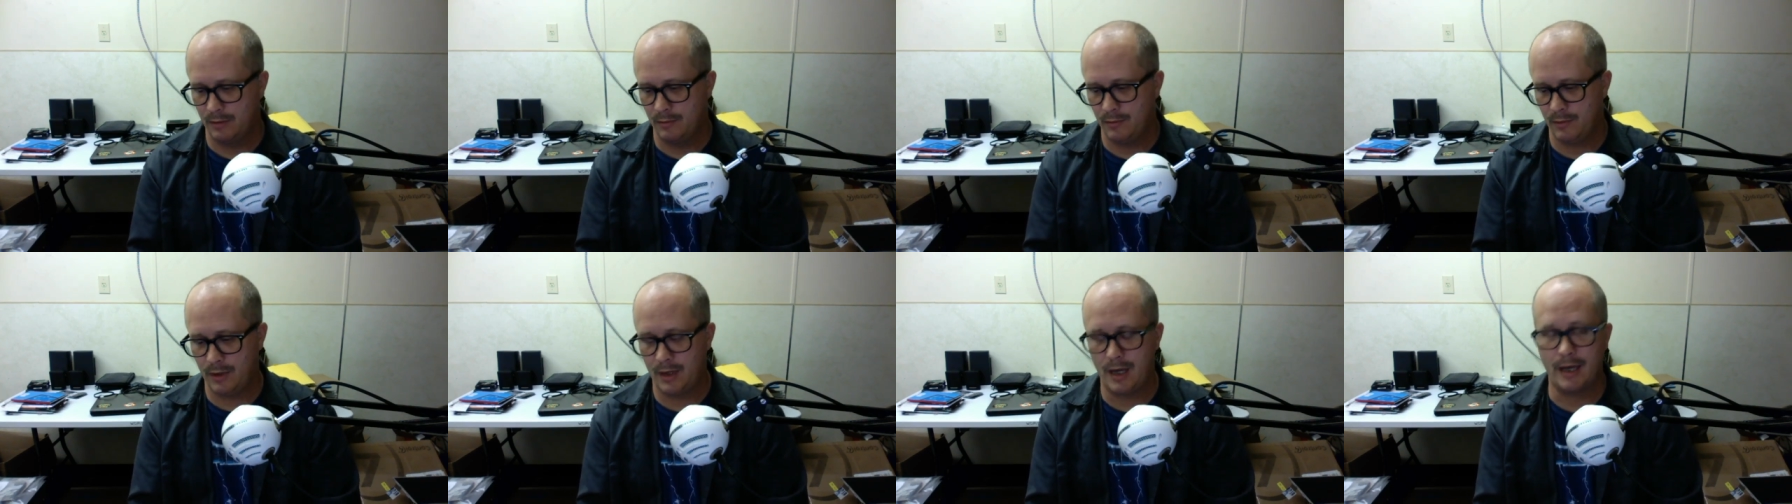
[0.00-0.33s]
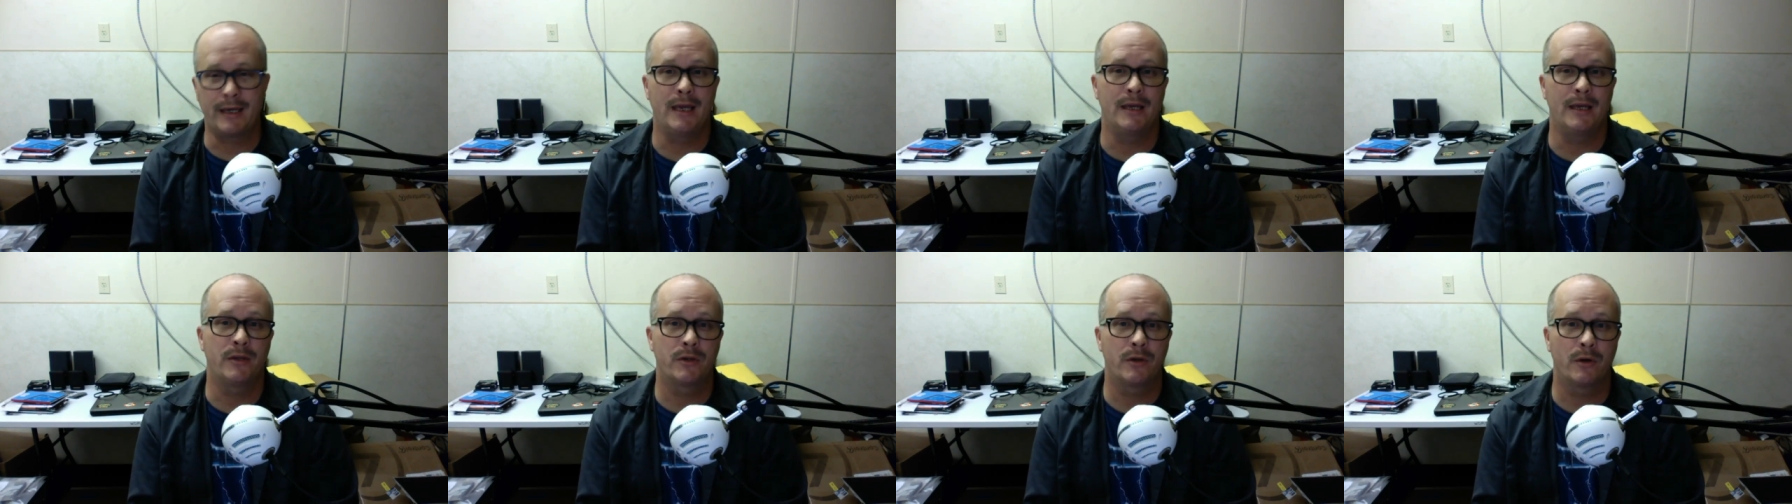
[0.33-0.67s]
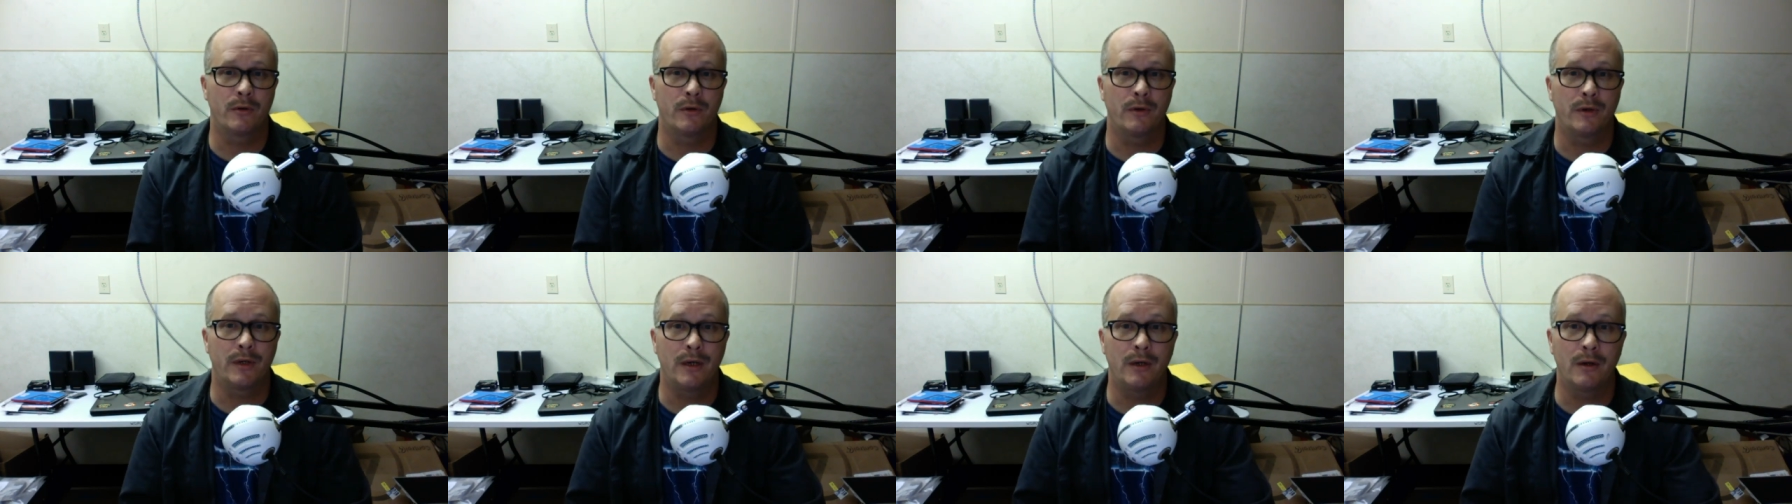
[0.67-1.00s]
I can't show
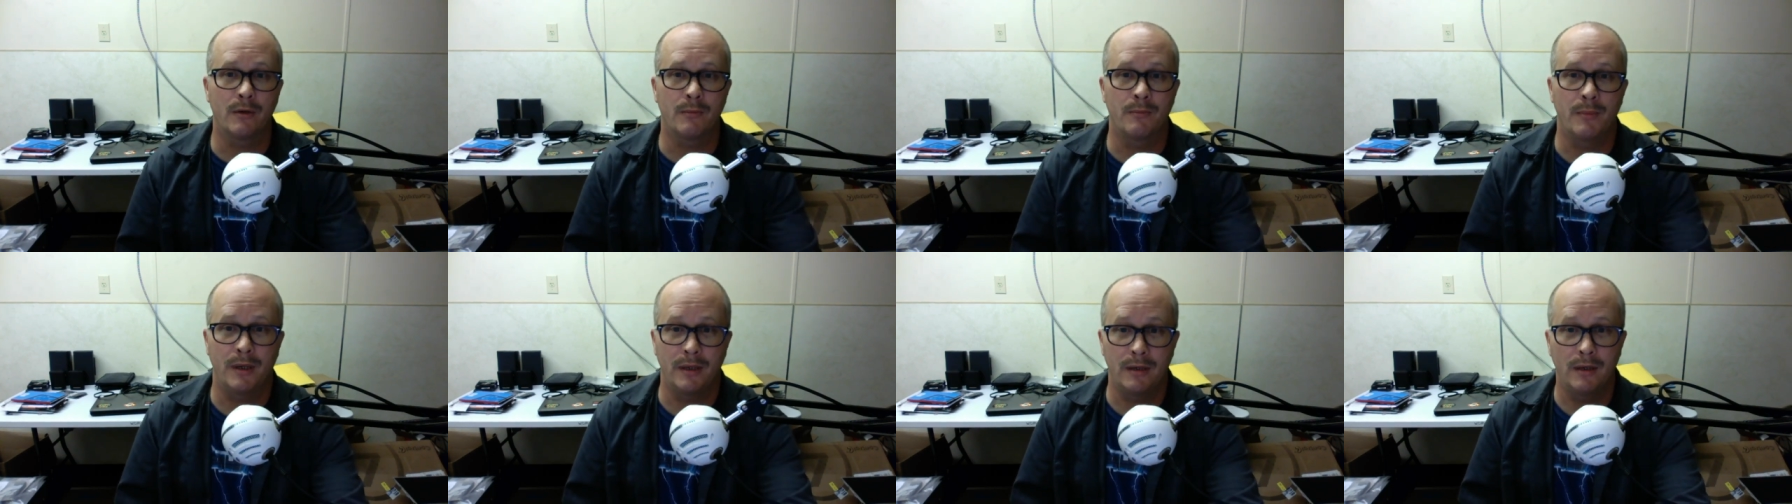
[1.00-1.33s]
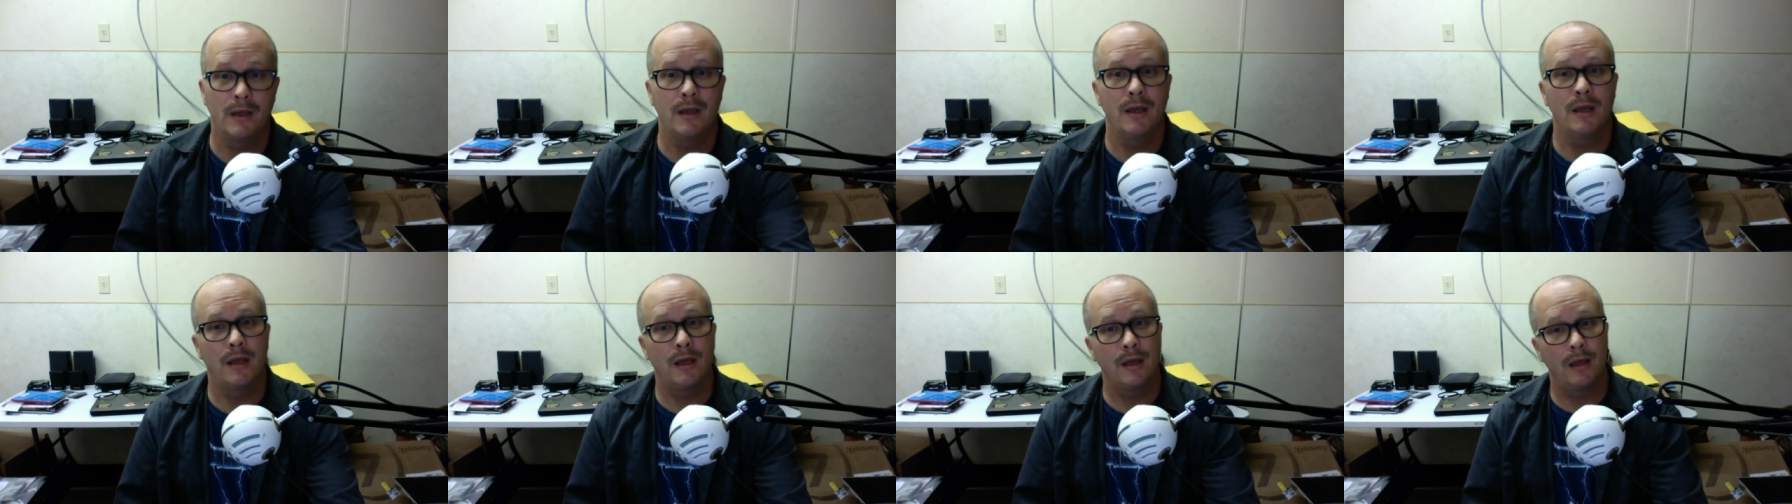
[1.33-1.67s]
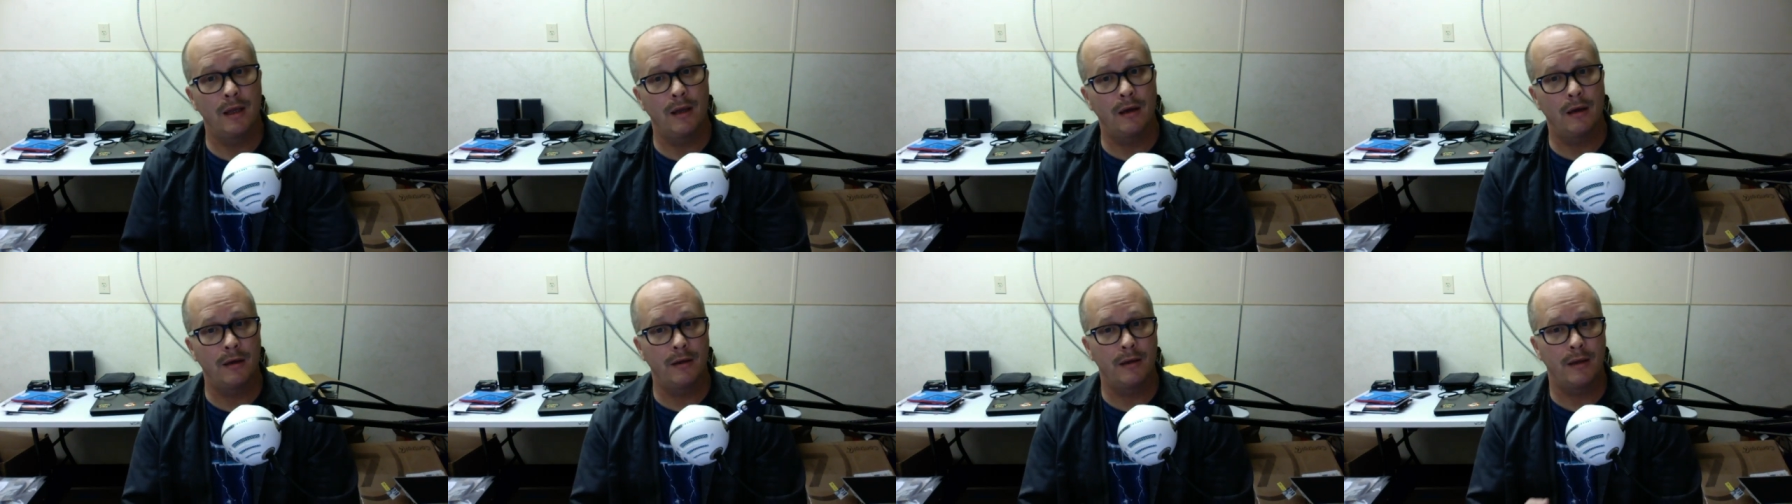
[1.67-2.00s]
it on here, but
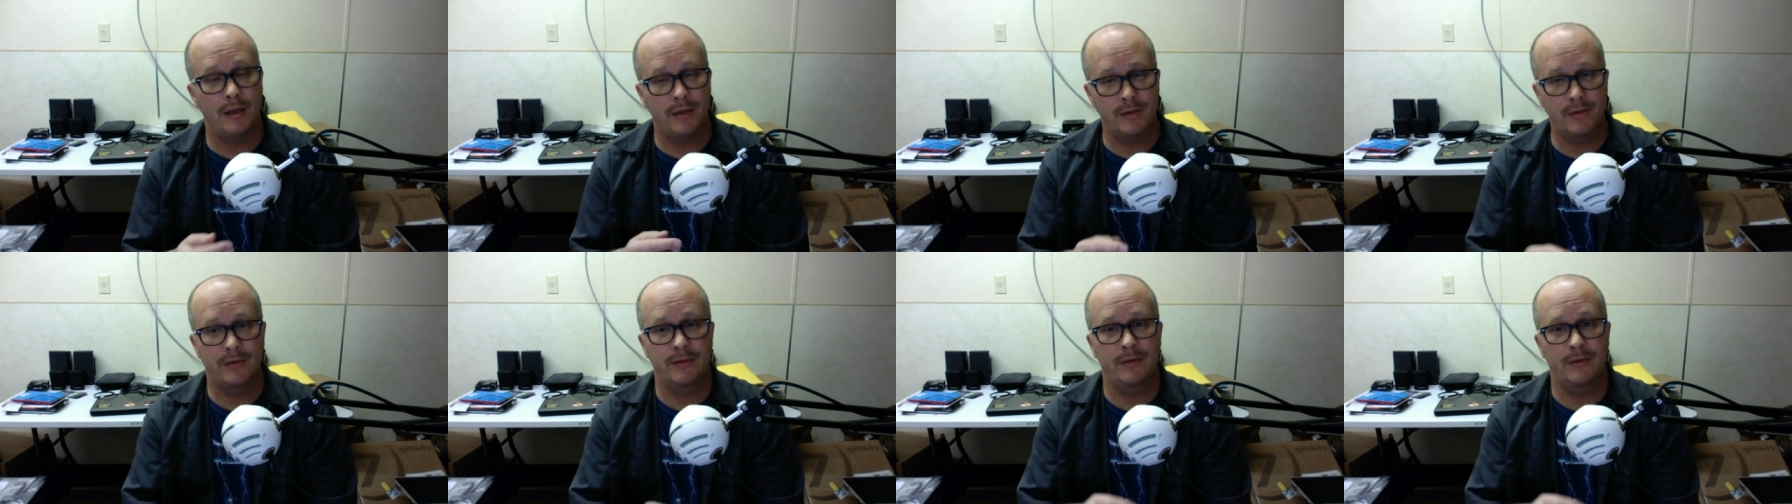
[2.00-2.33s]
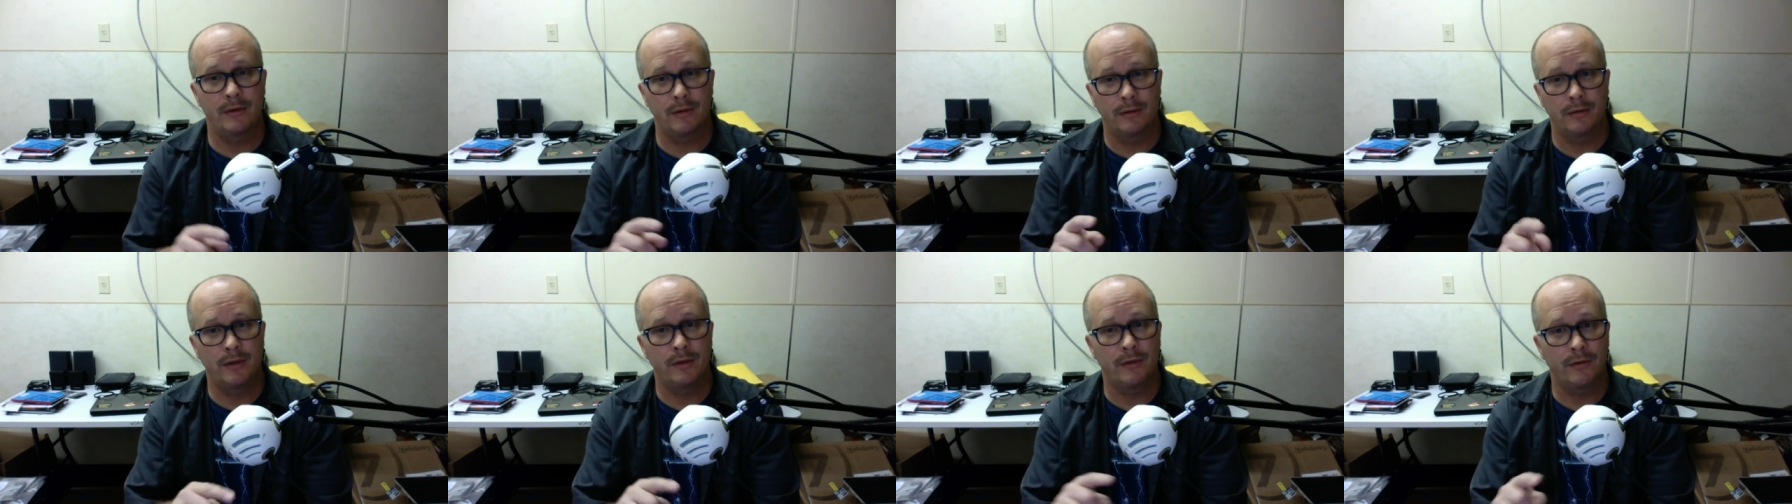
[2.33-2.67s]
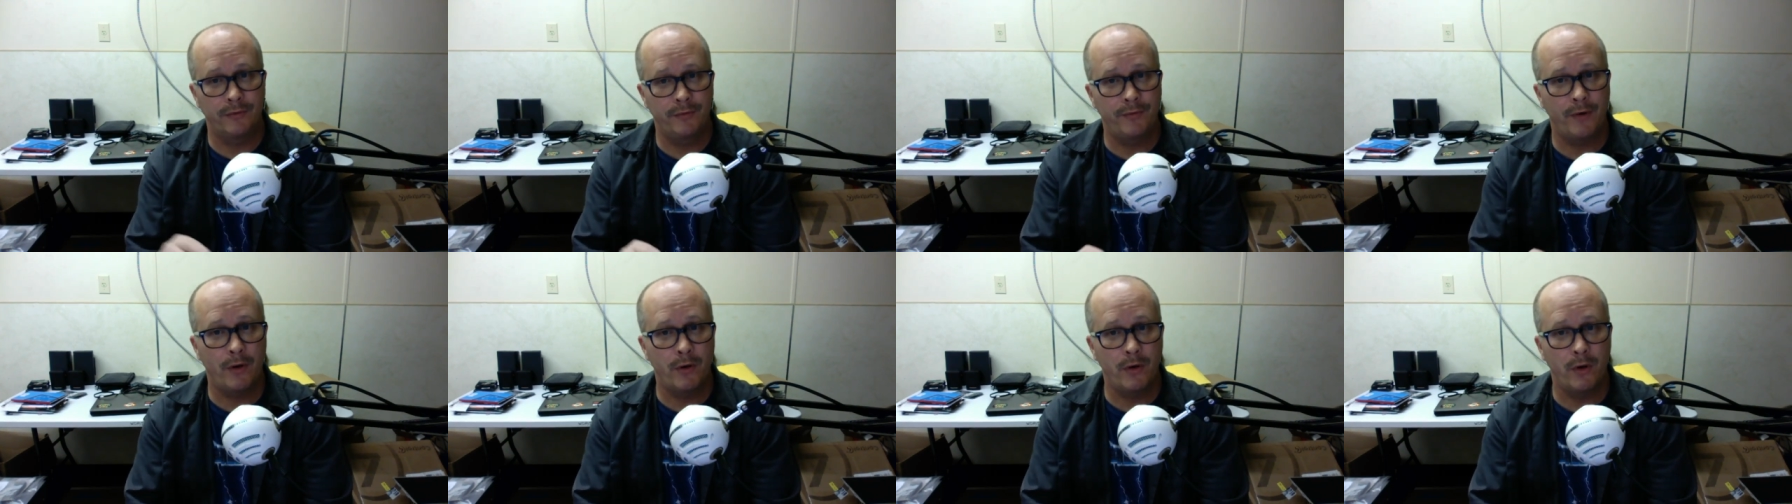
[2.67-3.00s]
it's the little
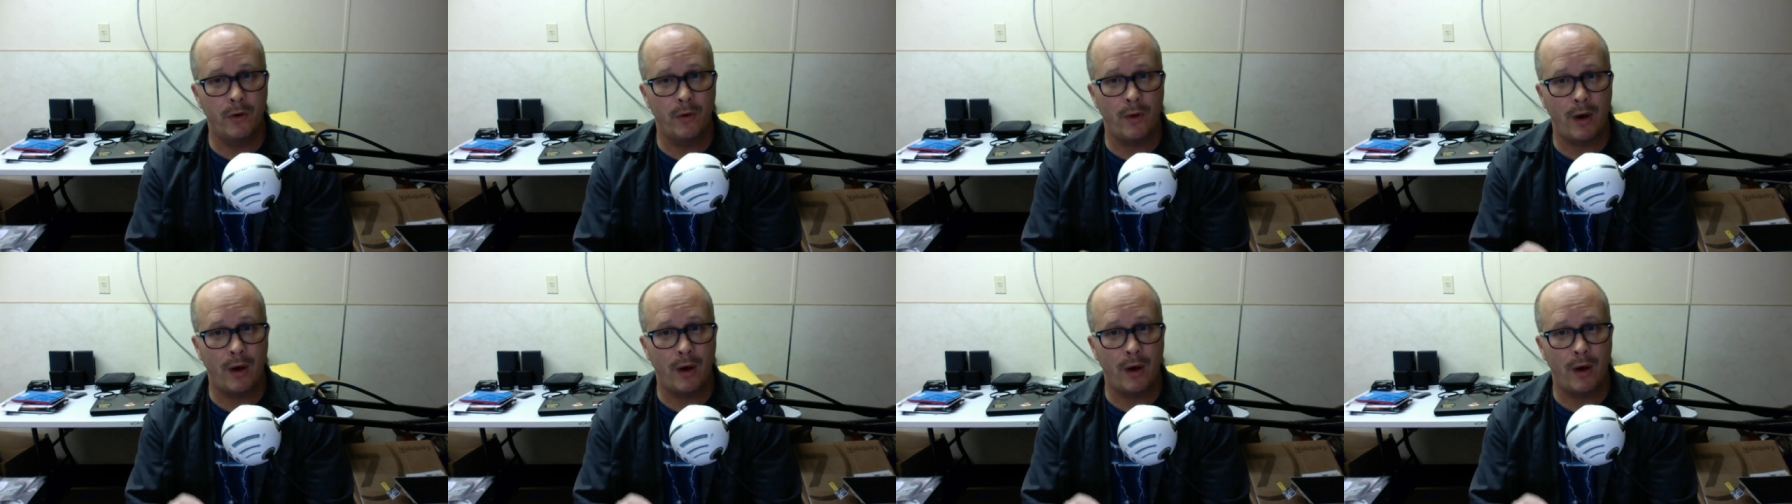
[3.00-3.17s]
photo